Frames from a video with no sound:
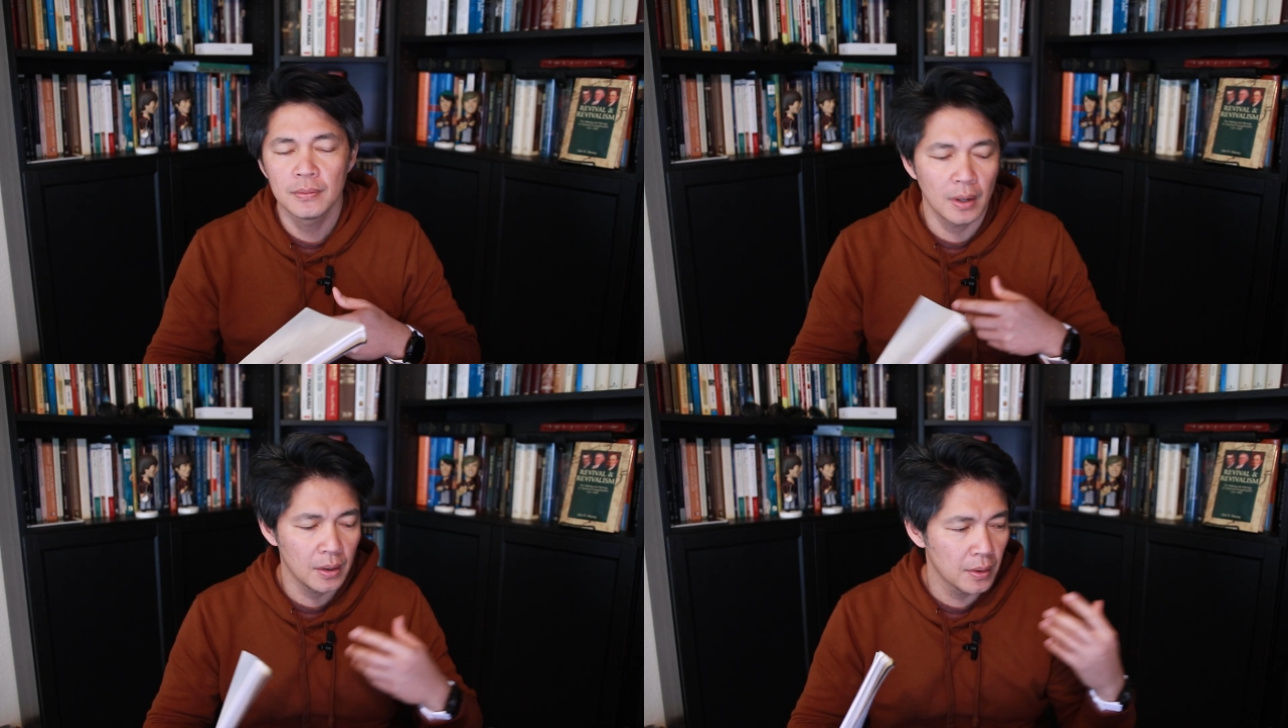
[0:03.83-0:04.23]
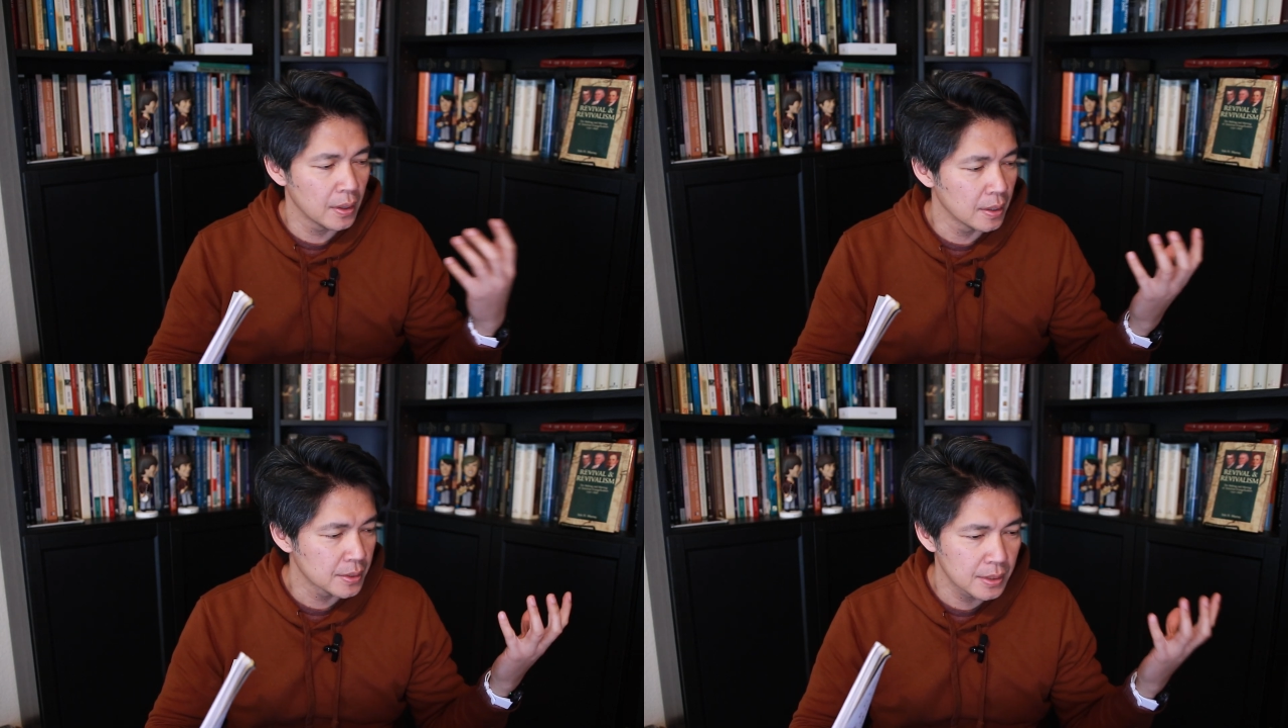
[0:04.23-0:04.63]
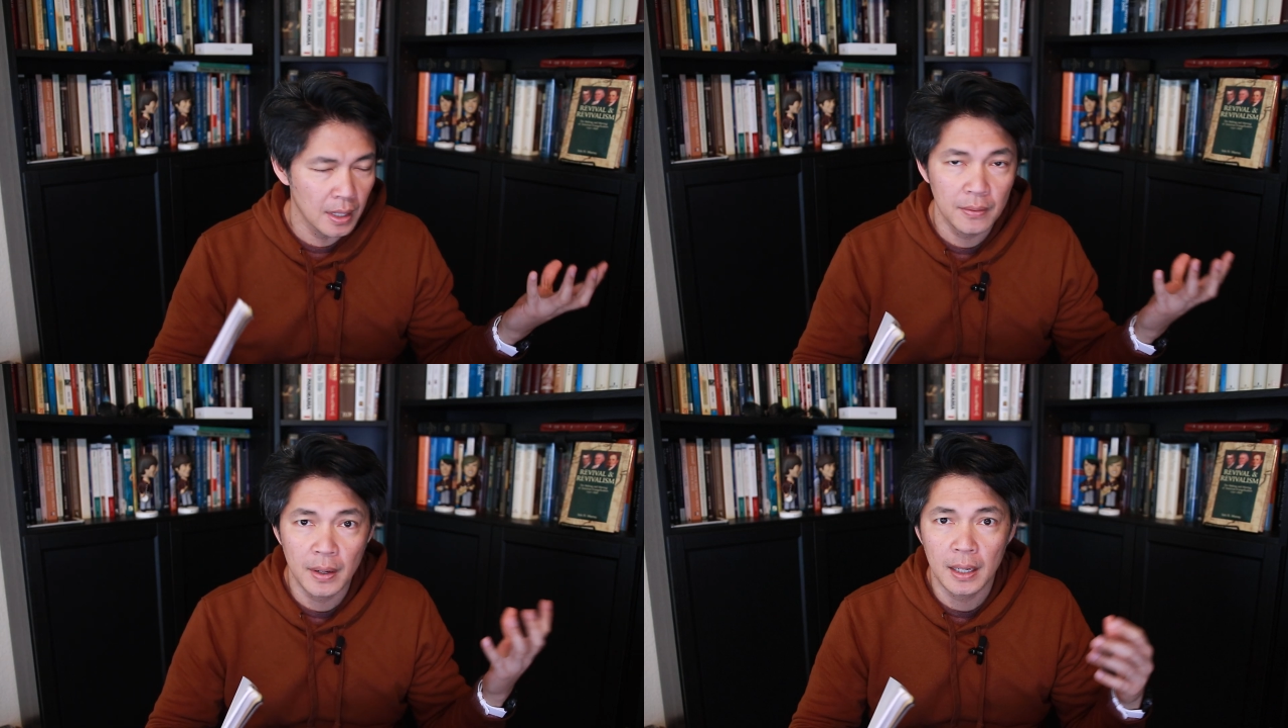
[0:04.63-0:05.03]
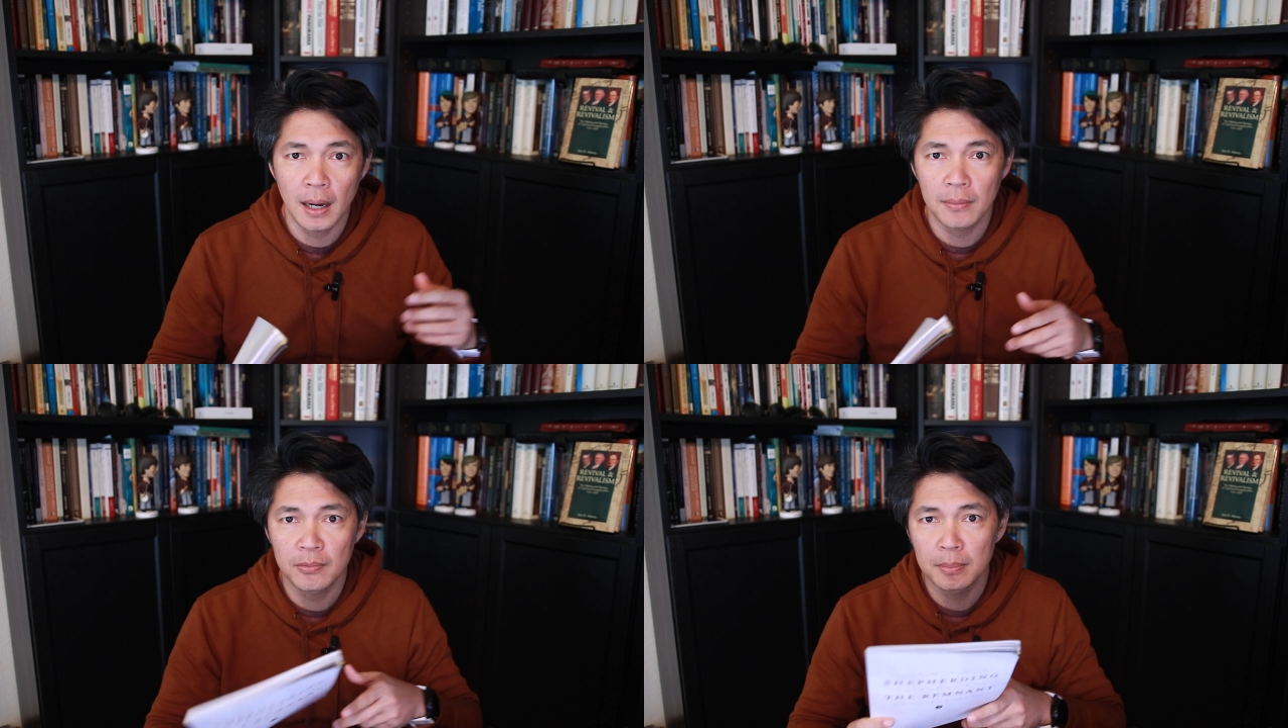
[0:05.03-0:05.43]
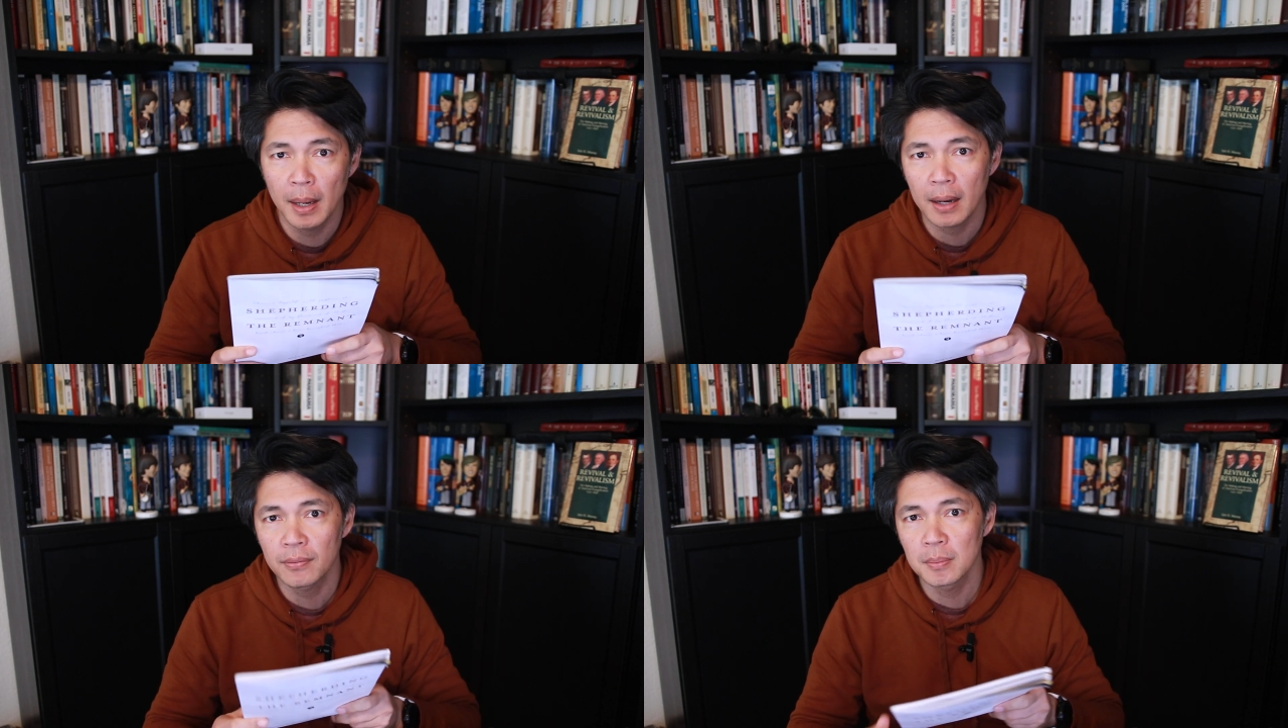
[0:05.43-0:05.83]
of all the stuff I got
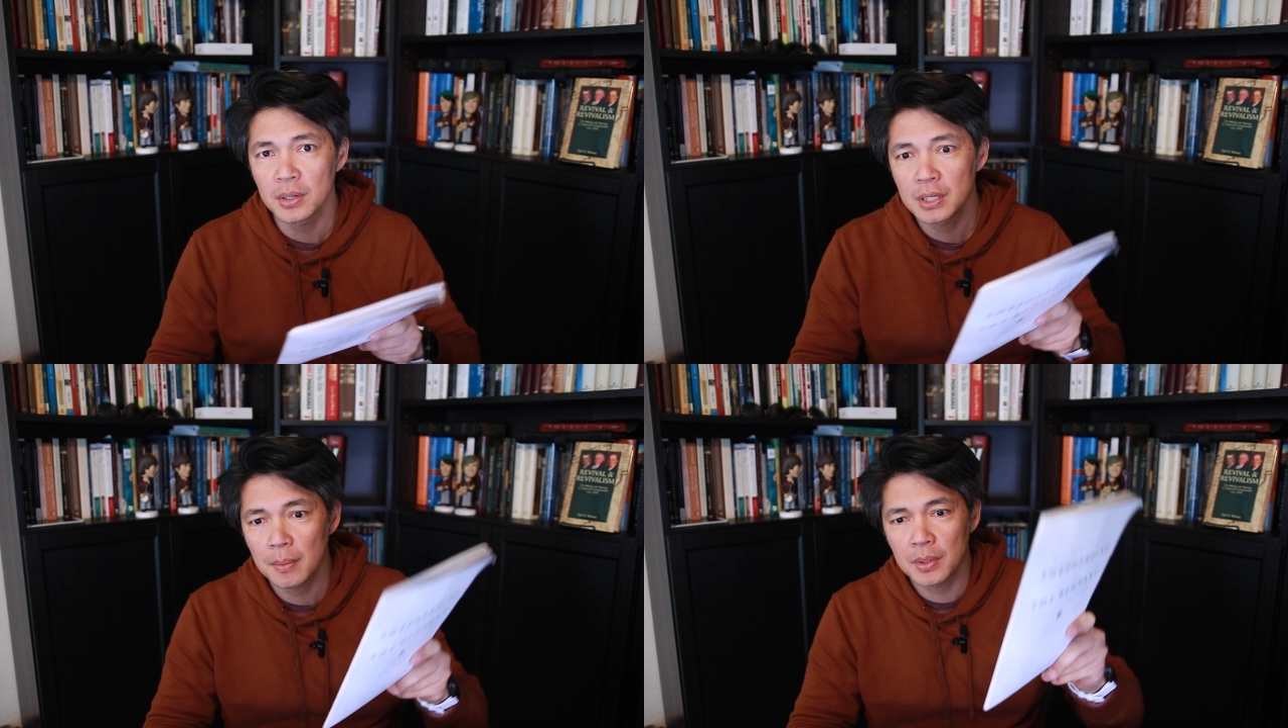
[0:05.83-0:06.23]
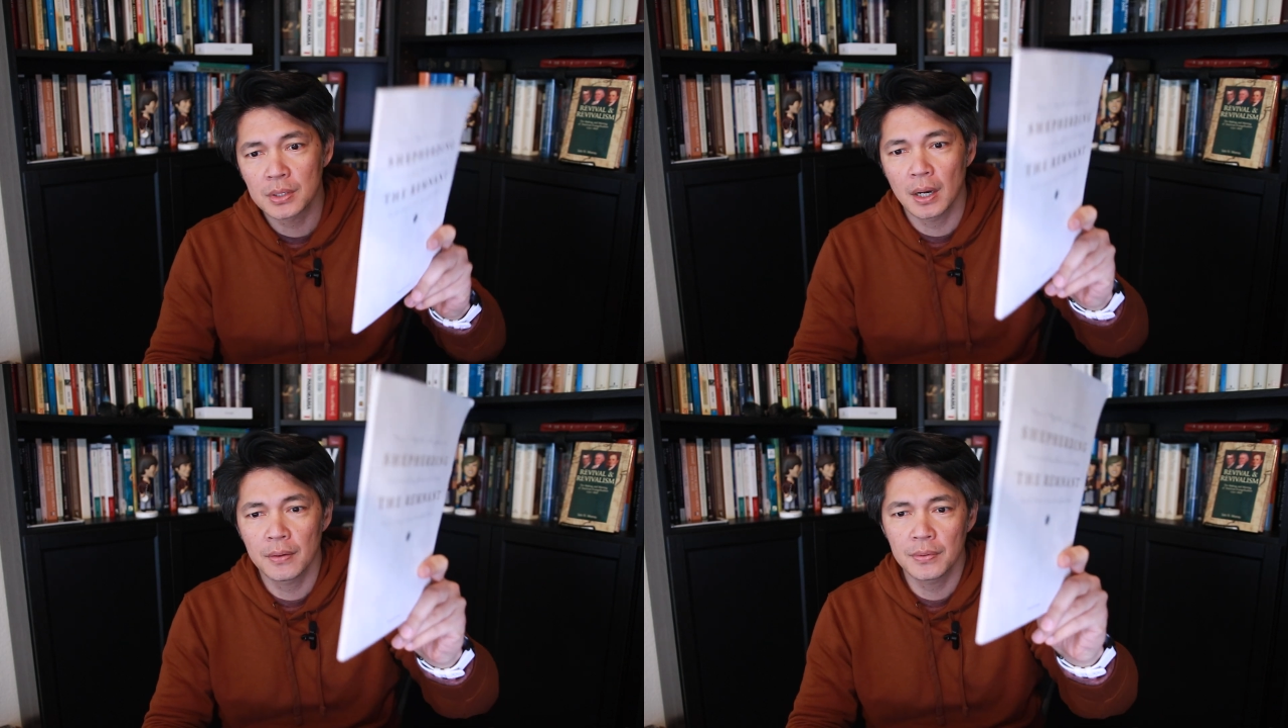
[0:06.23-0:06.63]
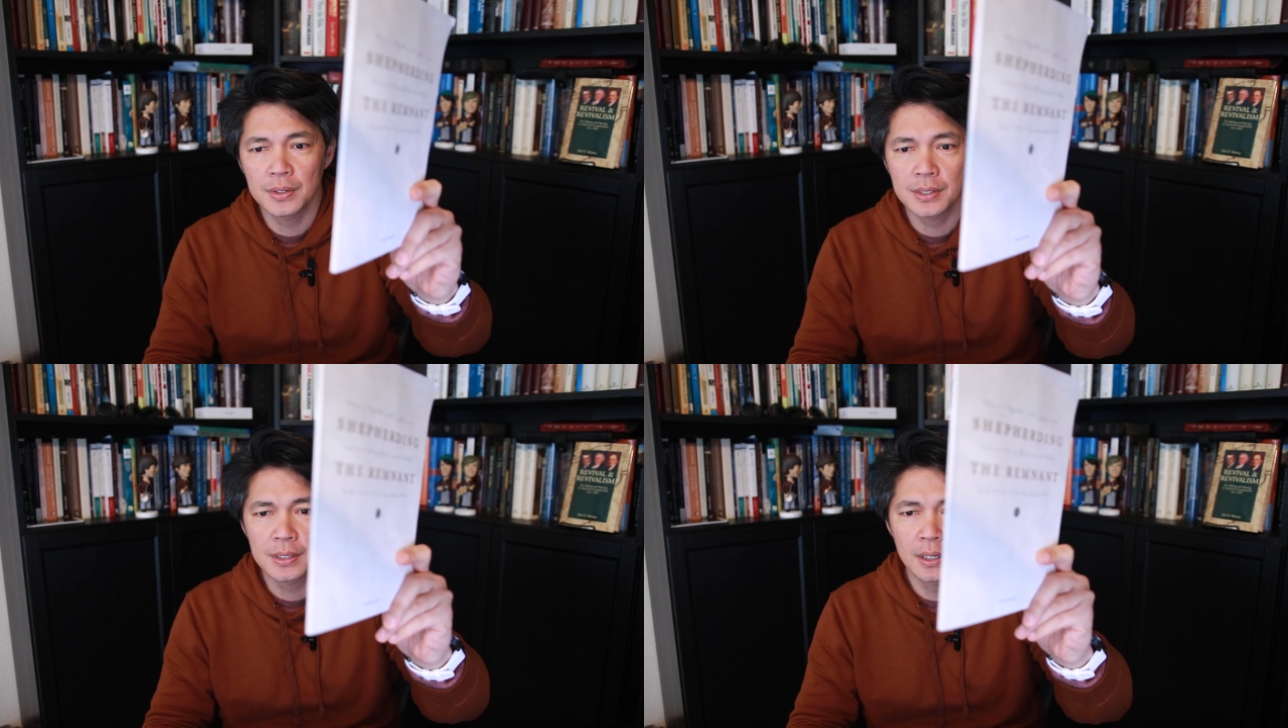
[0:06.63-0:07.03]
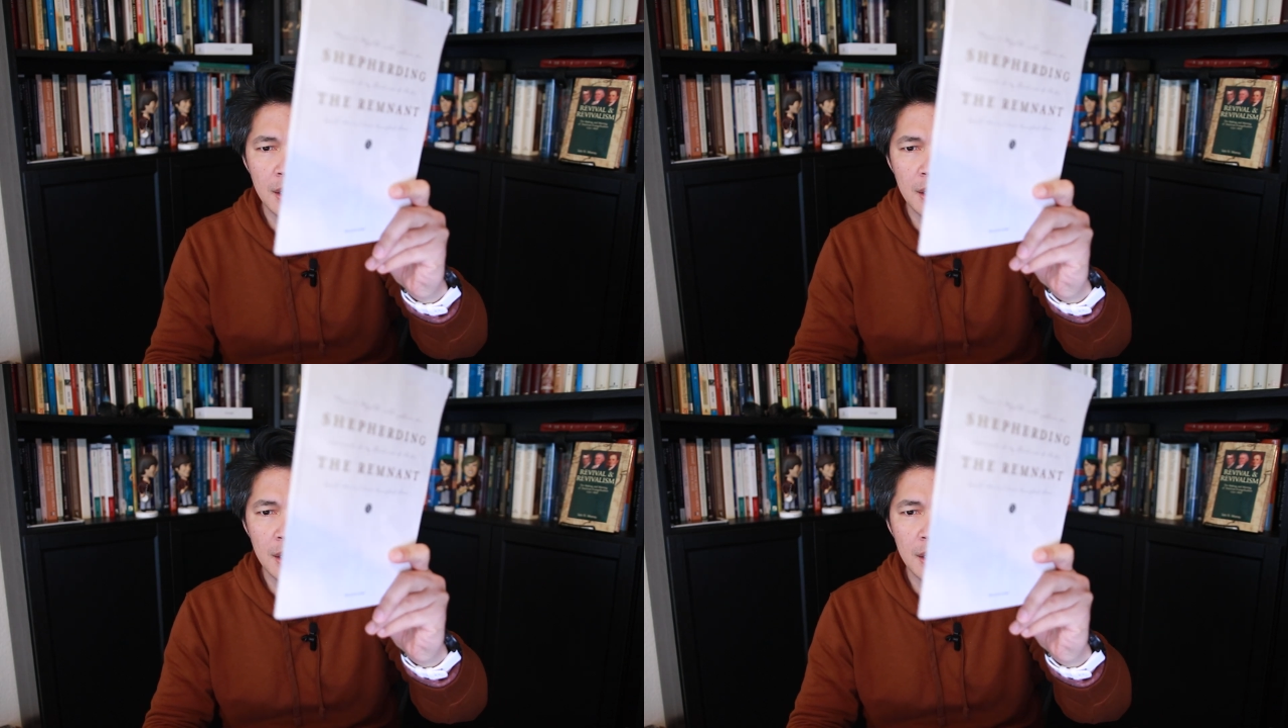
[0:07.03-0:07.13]
back from the Shepherds Conference.